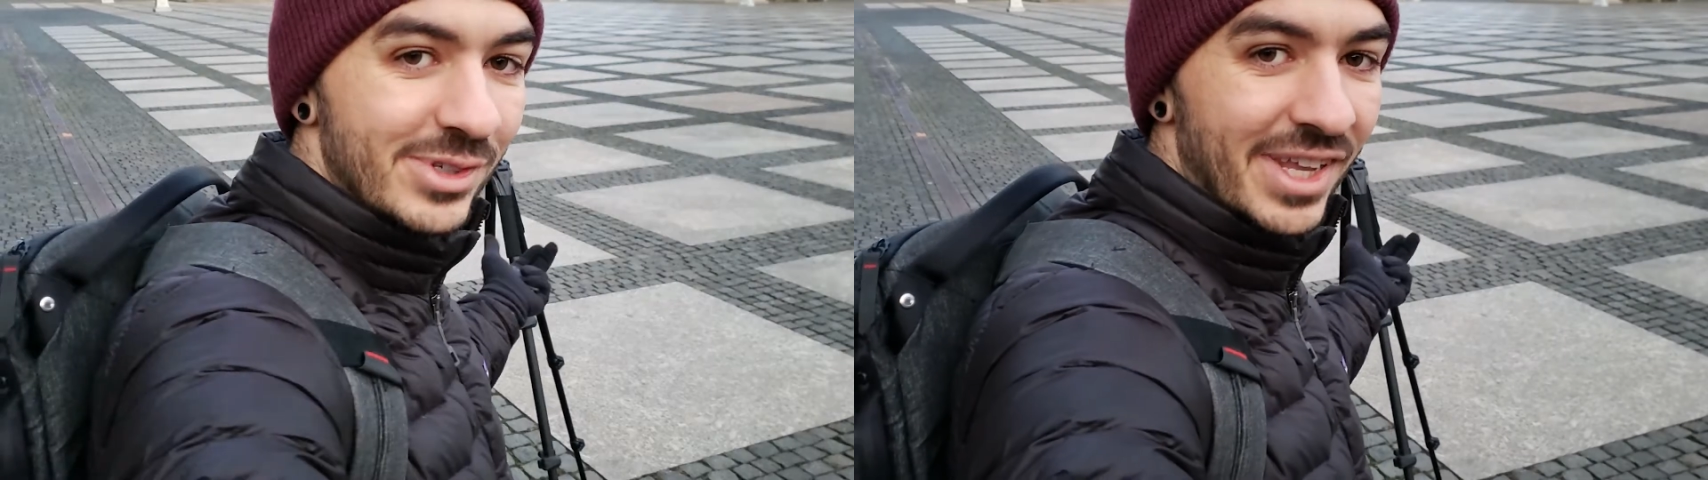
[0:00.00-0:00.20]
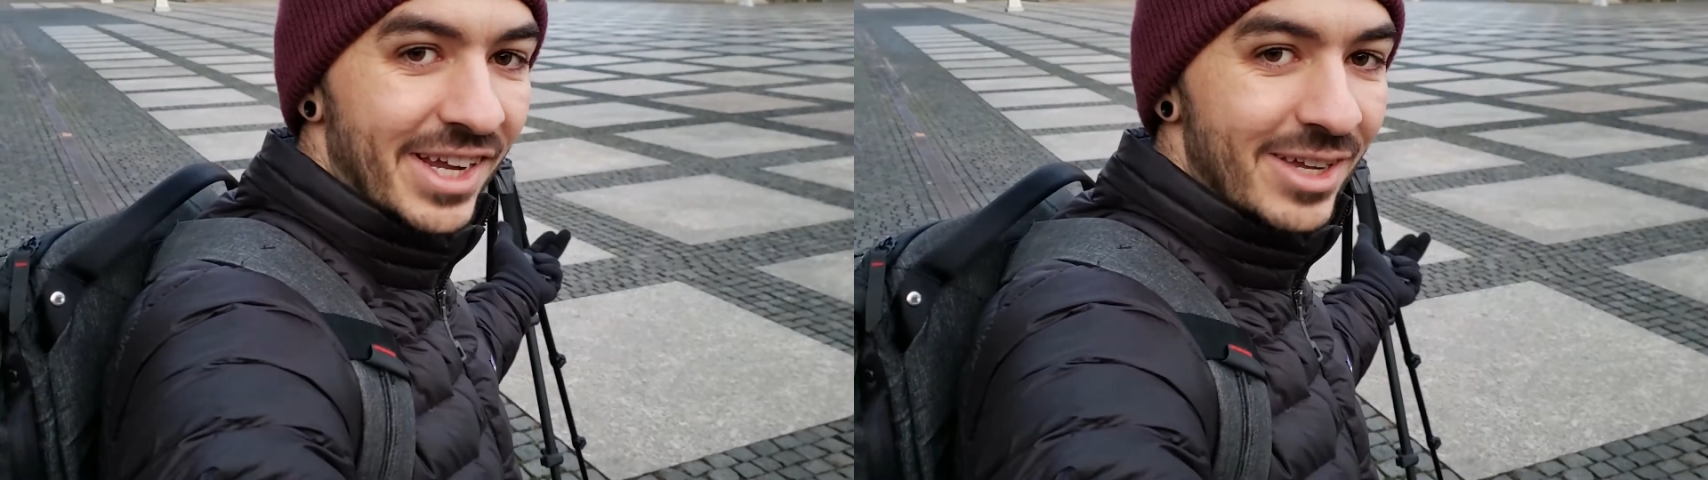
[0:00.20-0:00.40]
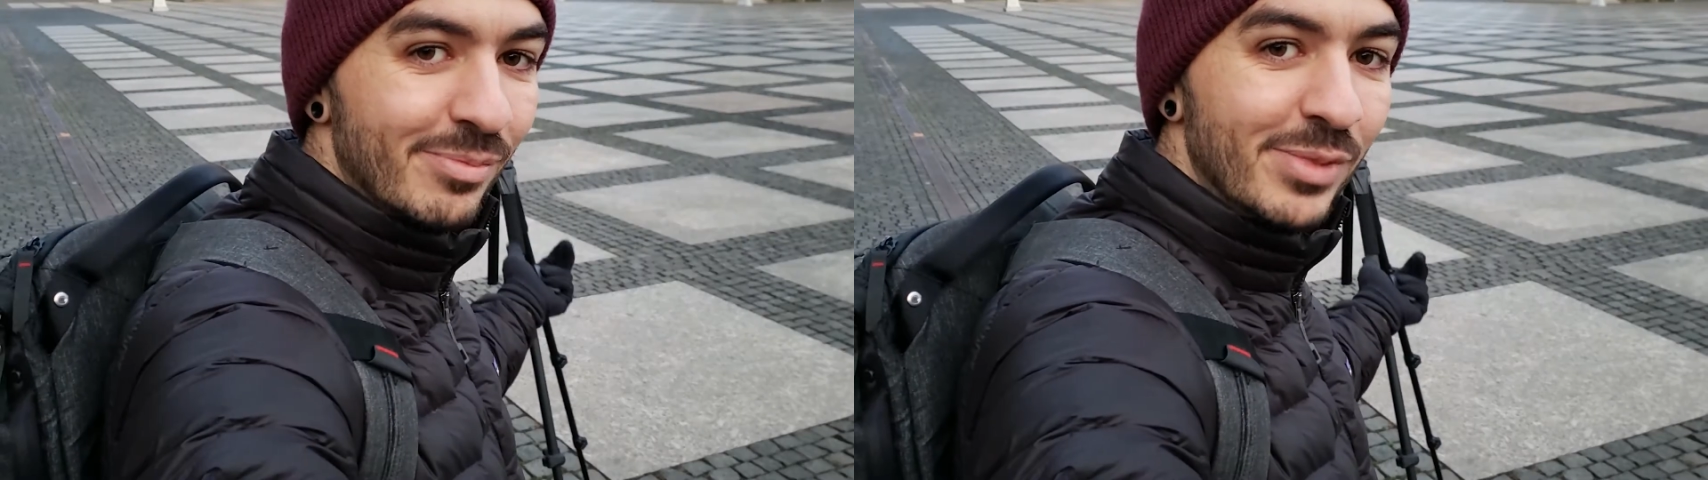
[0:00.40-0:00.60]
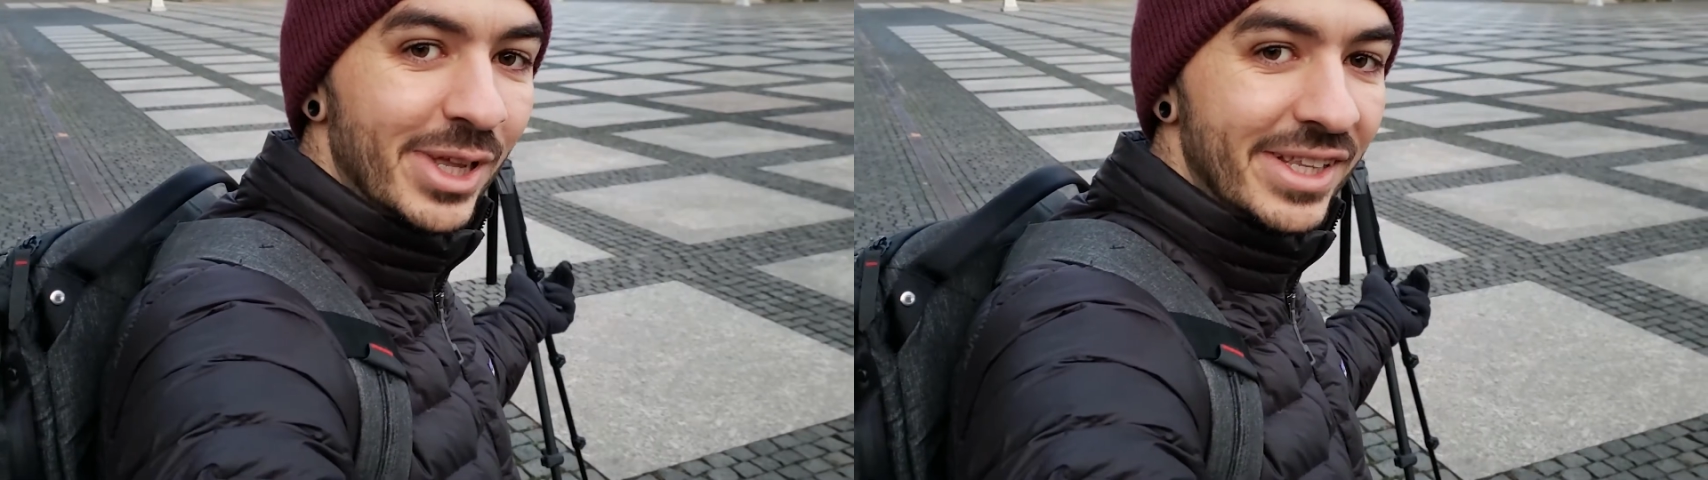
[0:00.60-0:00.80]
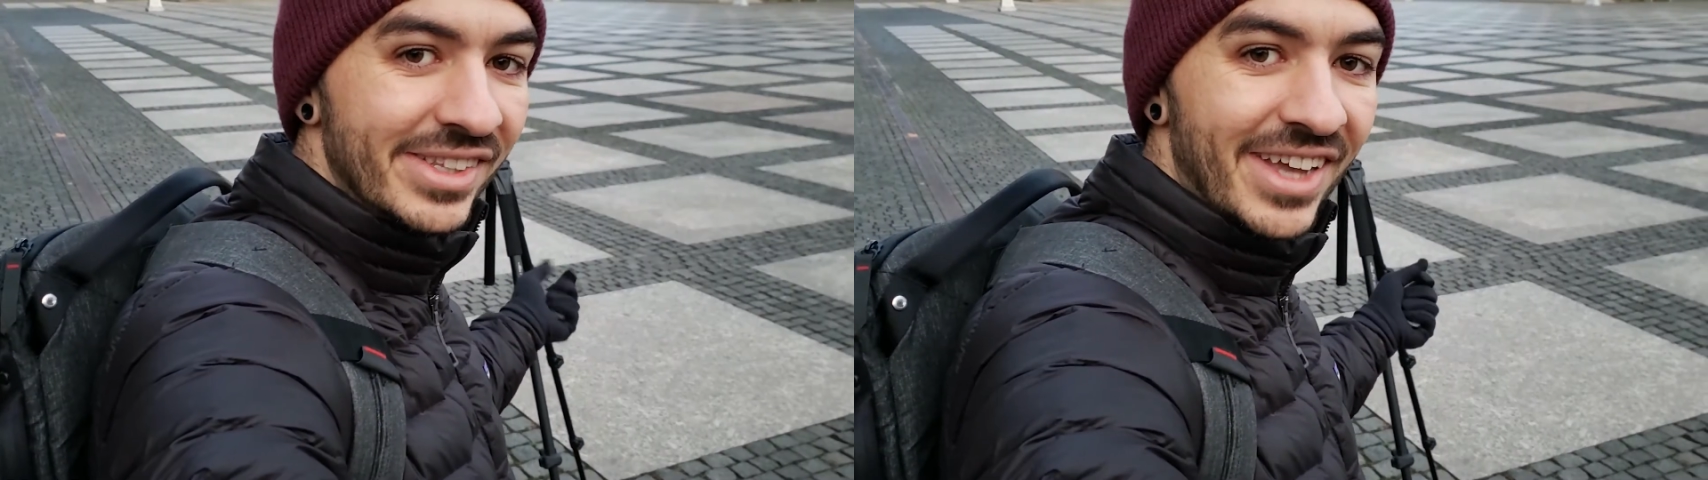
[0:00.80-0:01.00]
that I can
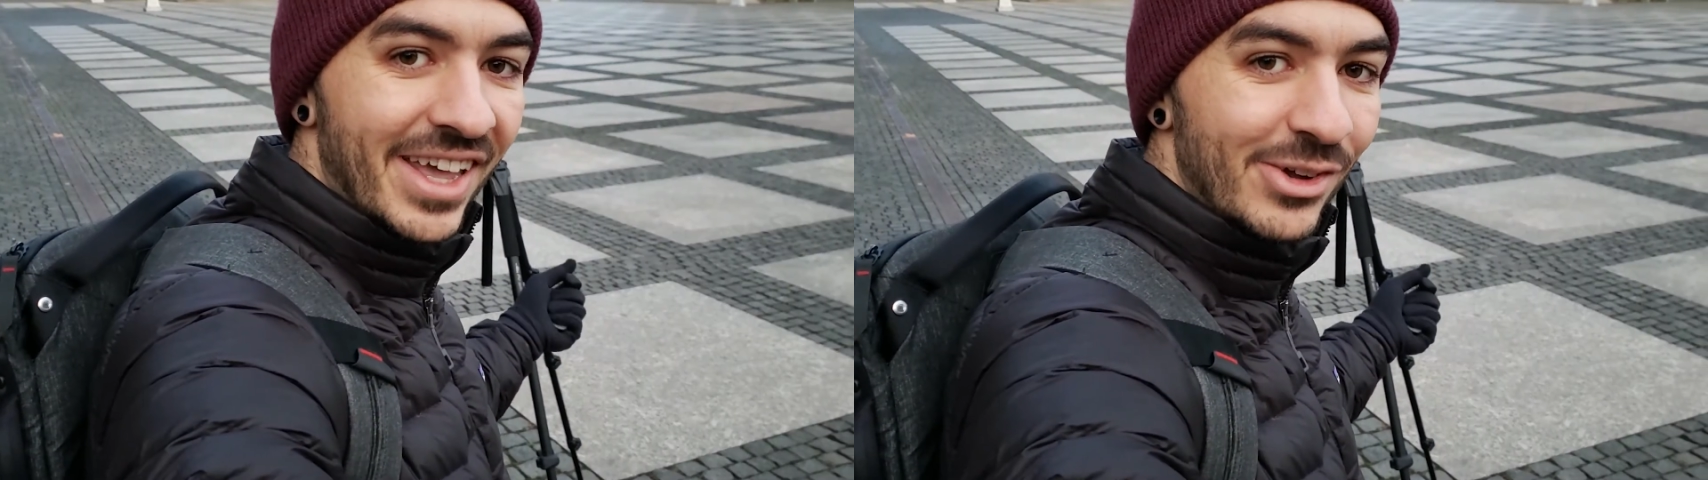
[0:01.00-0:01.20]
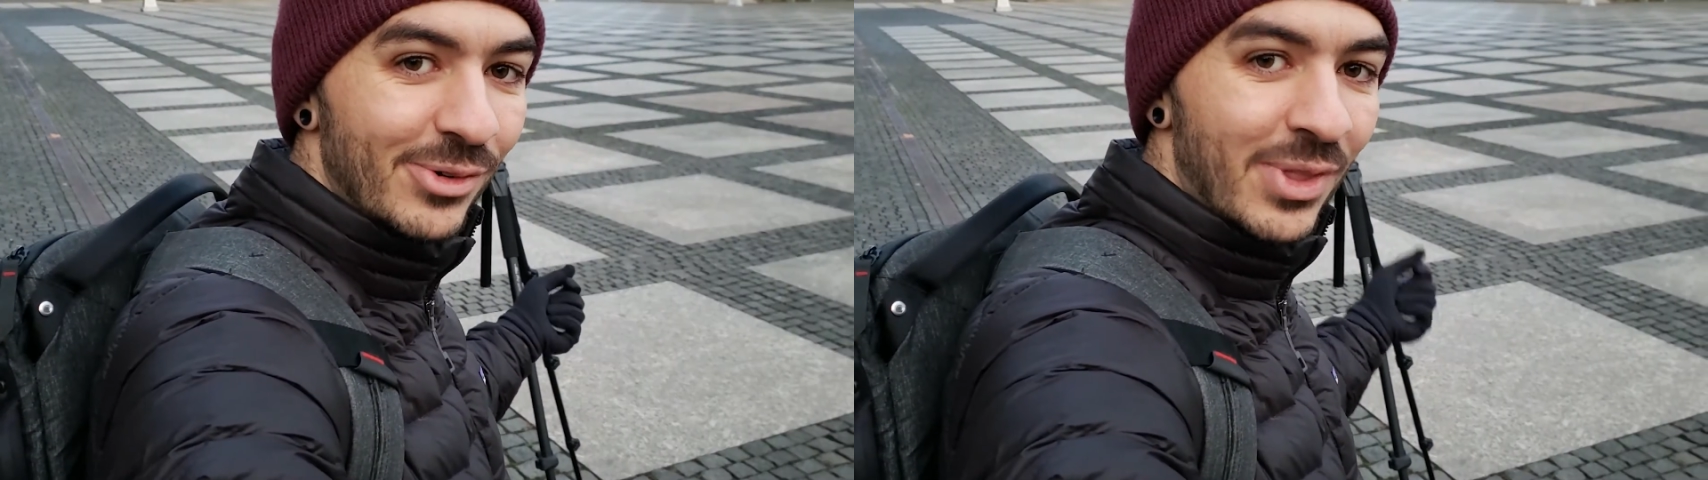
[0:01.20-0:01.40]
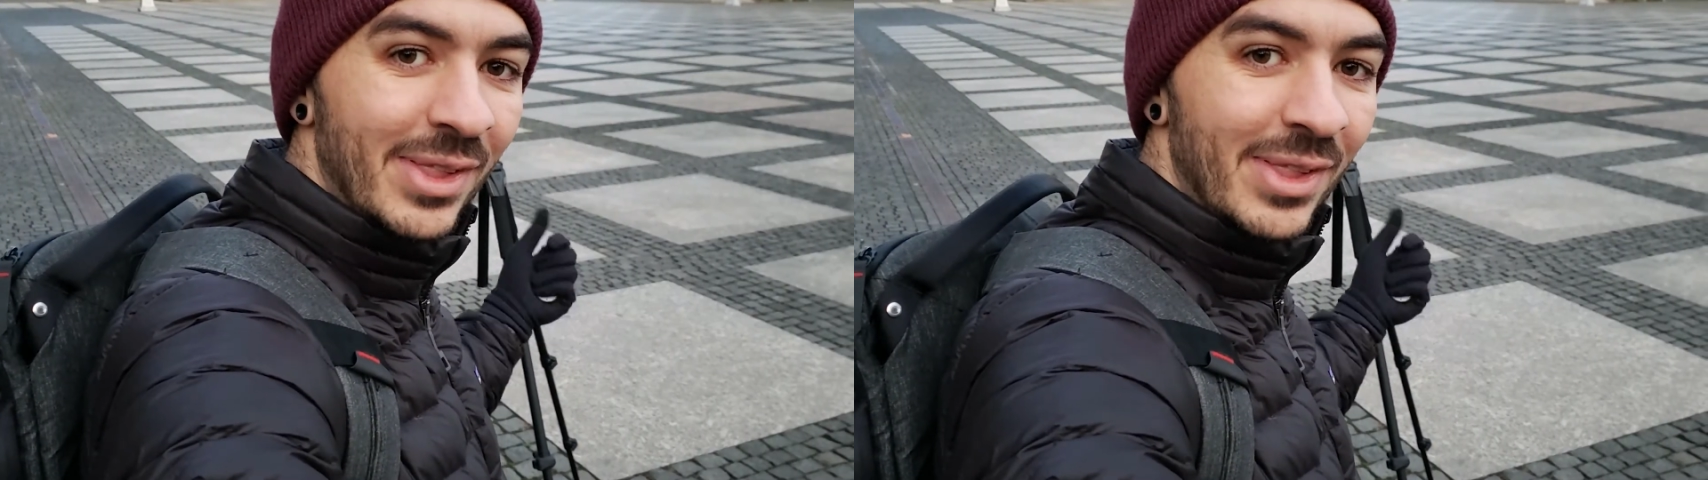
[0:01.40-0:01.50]
blend together with